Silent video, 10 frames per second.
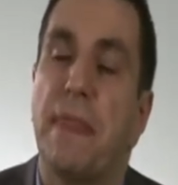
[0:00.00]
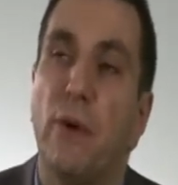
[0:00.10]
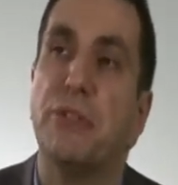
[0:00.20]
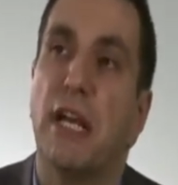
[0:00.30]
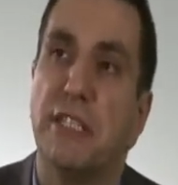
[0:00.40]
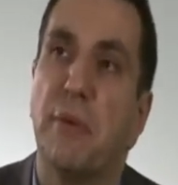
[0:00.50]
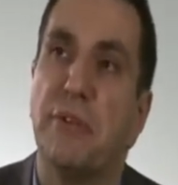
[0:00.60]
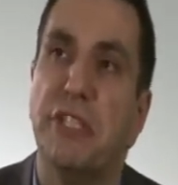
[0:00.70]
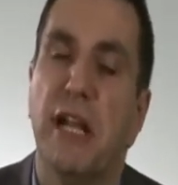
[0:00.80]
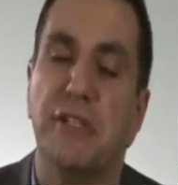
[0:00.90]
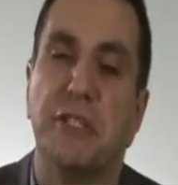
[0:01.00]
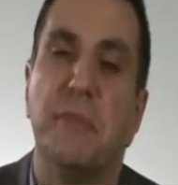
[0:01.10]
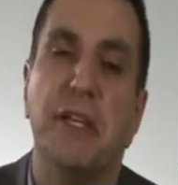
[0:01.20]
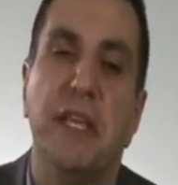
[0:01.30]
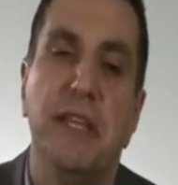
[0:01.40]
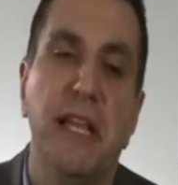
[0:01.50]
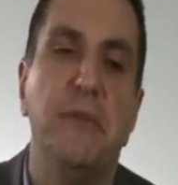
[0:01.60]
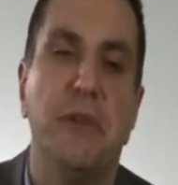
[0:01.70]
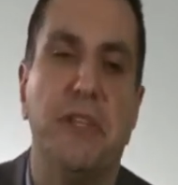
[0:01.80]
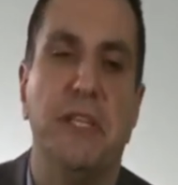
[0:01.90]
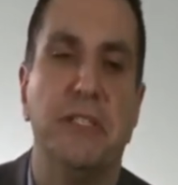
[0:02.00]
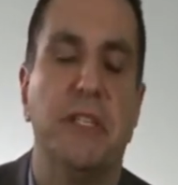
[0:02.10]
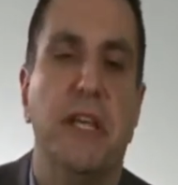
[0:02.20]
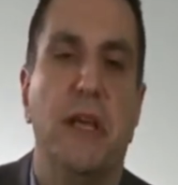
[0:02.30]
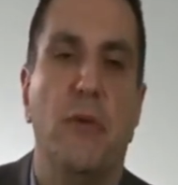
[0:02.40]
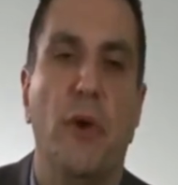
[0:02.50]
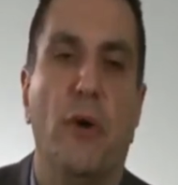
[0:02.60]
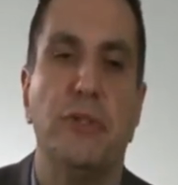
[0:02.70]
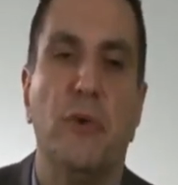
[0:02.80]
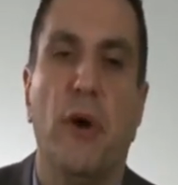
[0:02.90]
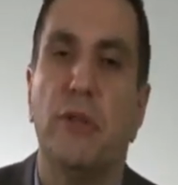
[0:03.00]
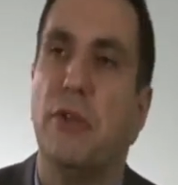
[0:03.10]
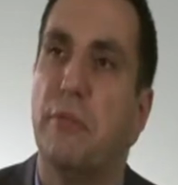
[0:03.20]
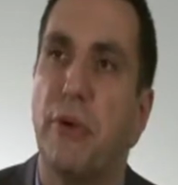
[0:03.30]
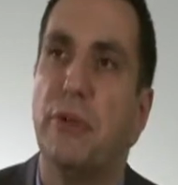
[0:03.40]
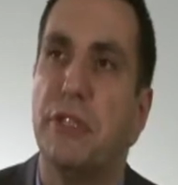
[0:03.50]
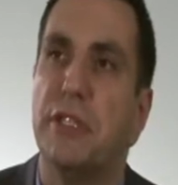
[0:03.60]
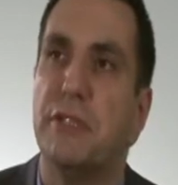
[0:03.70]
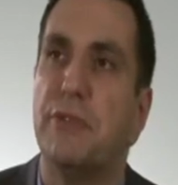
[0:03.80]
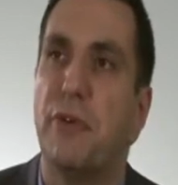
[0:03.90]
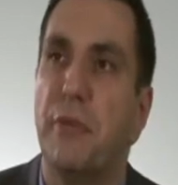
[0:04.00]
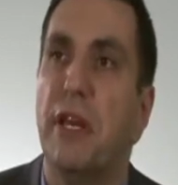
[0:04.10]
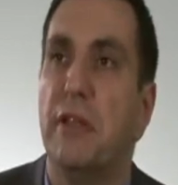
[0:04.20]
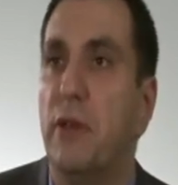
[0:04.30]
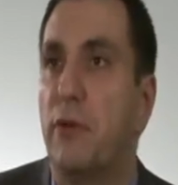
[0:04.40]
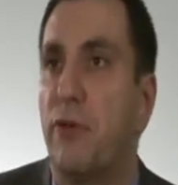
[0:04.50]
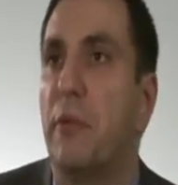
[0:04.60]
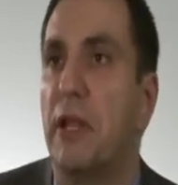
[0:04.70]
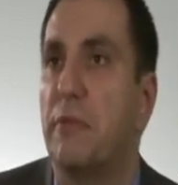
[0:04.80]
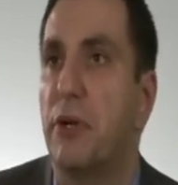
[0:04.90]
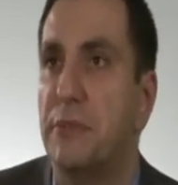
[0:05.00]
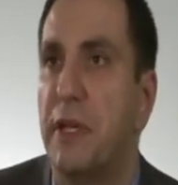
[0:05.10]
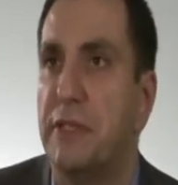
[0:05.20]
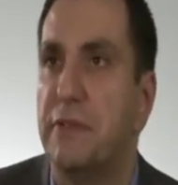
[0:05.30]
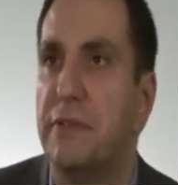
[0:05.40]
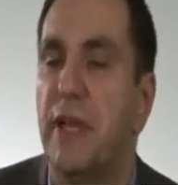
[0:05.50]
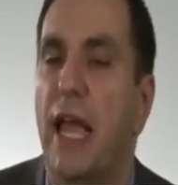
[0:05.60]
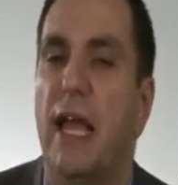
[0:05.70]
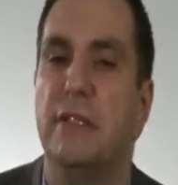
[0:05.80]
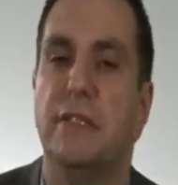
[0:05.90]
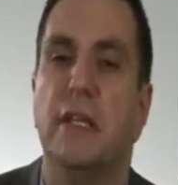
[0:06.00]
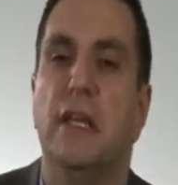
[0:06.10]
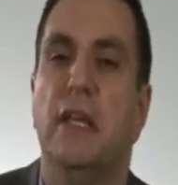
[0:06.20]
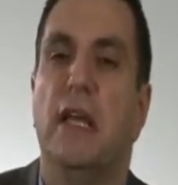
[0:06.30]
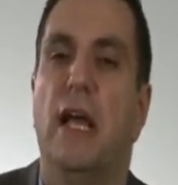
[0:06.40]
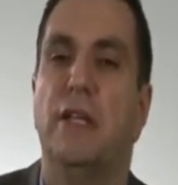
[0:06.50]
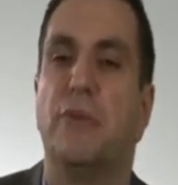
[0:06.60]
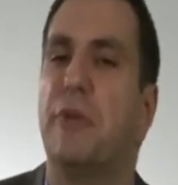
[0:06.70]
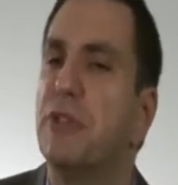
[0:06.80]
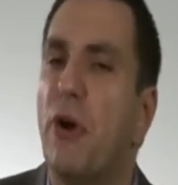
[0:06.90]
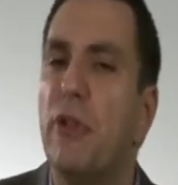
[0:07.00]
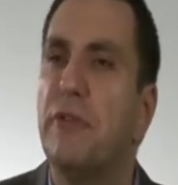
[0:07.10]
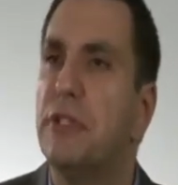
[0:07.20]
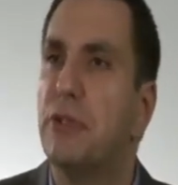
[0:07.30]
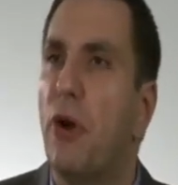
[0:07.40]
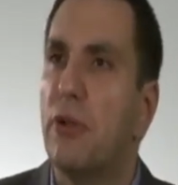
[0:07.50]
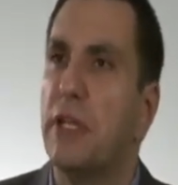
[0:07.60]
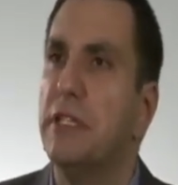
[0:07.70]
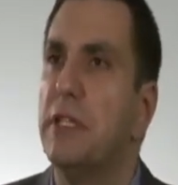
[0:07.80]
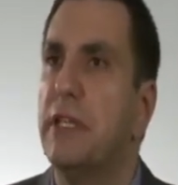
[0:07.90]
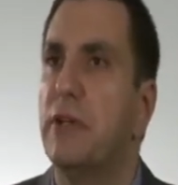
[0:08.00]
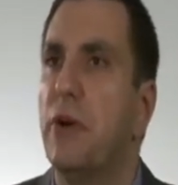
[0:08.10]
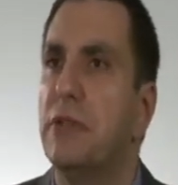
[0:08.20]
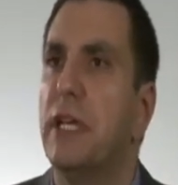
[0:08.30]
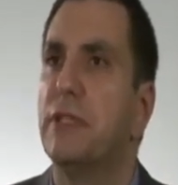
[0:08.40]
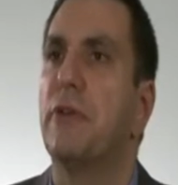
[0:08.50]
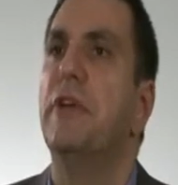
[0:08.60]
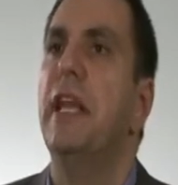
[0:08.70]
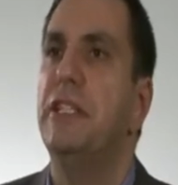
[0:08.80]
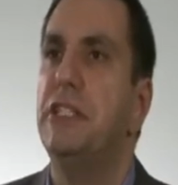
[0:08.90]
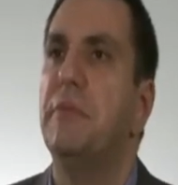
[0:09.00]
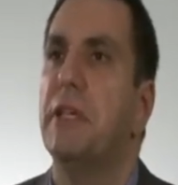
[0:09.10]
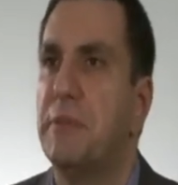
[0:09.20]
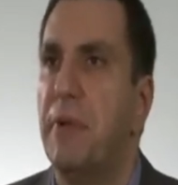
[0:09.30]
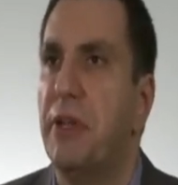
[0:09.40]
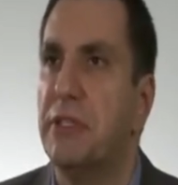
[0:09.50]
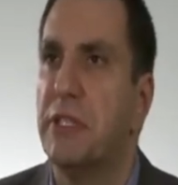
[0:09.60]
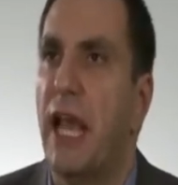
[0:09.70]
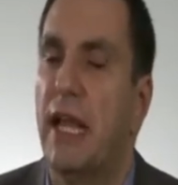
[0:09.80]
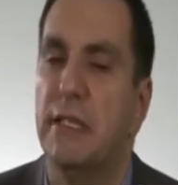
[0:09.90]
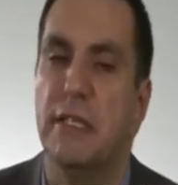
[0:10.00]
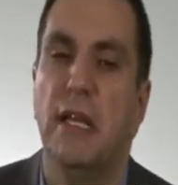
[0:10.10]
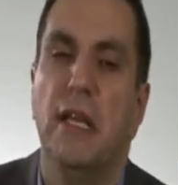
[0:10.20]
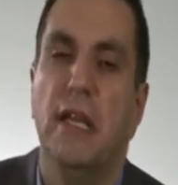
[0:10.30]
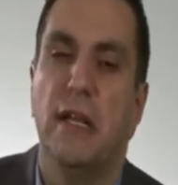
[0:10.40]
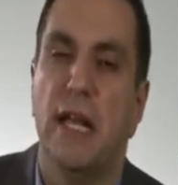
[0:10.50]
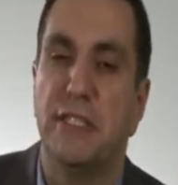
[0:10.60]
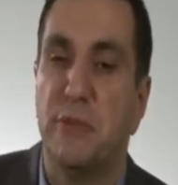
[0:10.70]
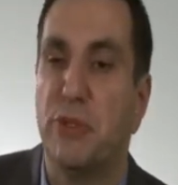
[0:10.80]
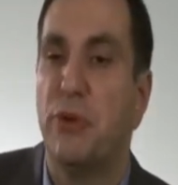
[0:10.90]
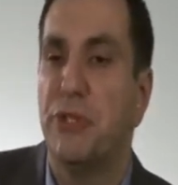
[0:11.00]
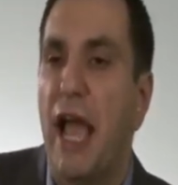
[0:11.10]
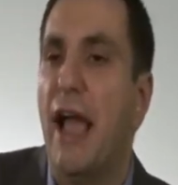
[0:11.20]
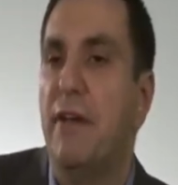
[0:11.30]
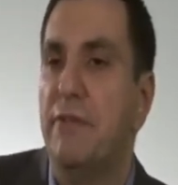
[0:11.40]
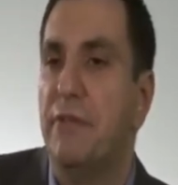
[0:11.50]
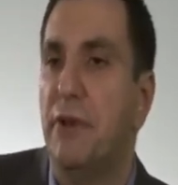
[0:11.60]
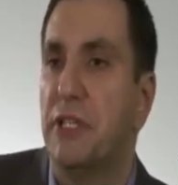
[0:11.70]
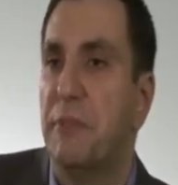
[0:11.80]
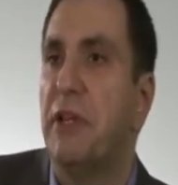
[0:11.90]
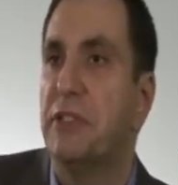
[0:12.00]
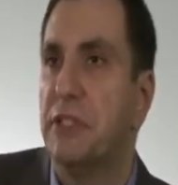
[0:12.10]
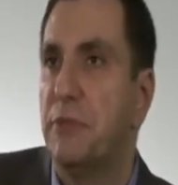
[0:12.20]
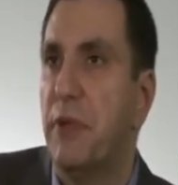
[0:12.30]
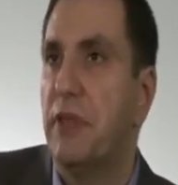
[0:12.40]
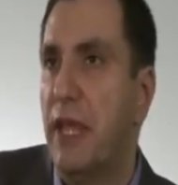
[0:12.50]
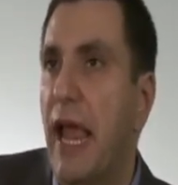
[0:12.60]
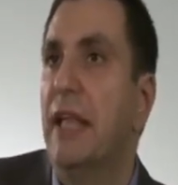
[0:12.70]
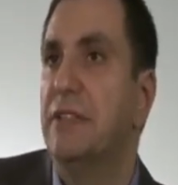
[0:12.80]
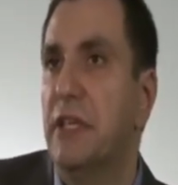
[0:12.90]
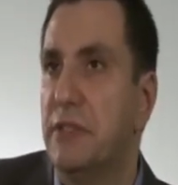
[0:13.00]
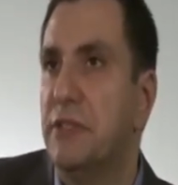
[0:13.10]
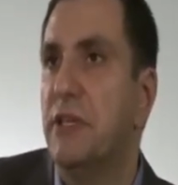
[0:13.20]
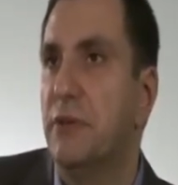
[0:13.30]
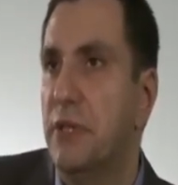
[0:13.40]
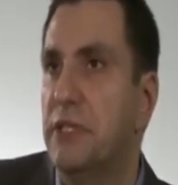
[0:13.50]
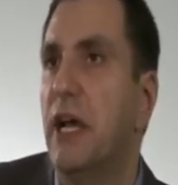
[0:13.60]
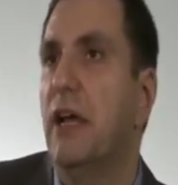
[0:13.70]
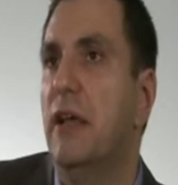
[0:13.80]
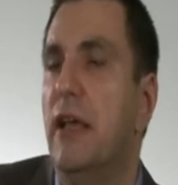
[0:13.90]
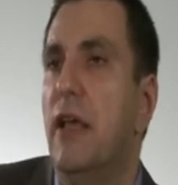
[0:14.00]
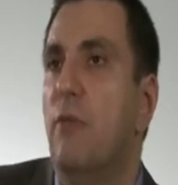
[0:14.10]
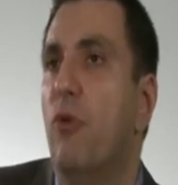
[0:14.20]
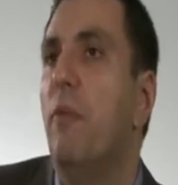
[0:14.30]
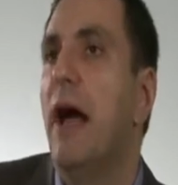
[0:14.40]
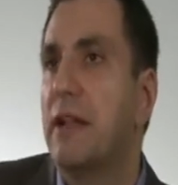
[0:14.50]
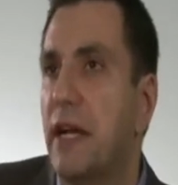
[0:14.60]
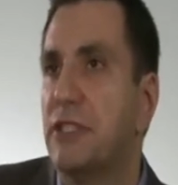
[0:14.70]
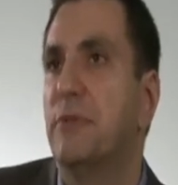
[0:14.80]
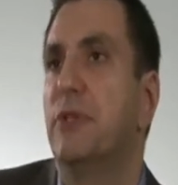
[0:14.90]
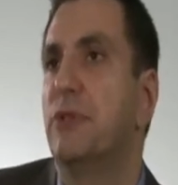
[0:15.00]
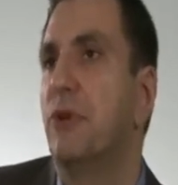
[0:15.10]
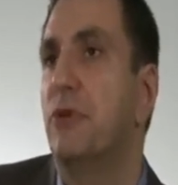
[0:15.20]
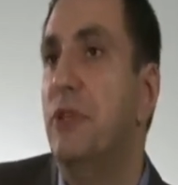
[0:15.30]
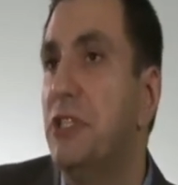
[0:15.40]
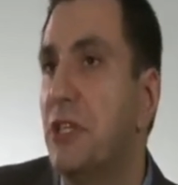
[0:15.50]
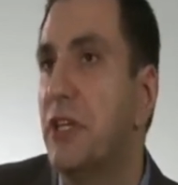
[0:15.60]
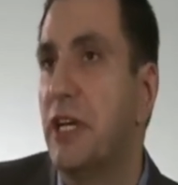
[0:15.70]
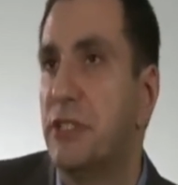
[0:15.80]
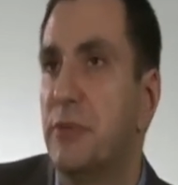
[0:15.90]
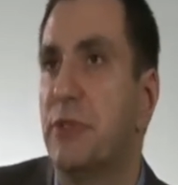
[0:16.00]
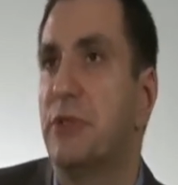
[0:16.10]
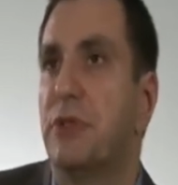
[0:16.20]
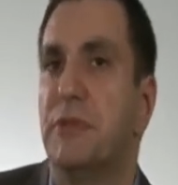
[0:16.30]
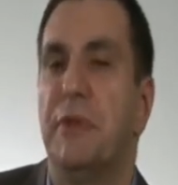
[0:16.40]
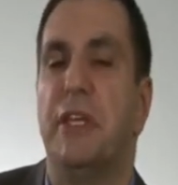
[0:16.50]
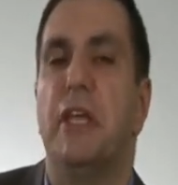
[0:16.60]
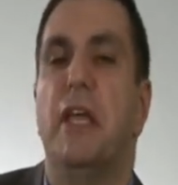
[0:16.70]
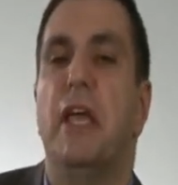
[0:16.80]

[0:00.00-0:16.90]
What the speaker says: Those are some of the challenges. But in dealing with this, we also wanted to approach this from another perspective. And so because all of this talk is in the context of relationship experience, and customers also have experiences with their handsets. These are mobile customers or digital customers, so to speak.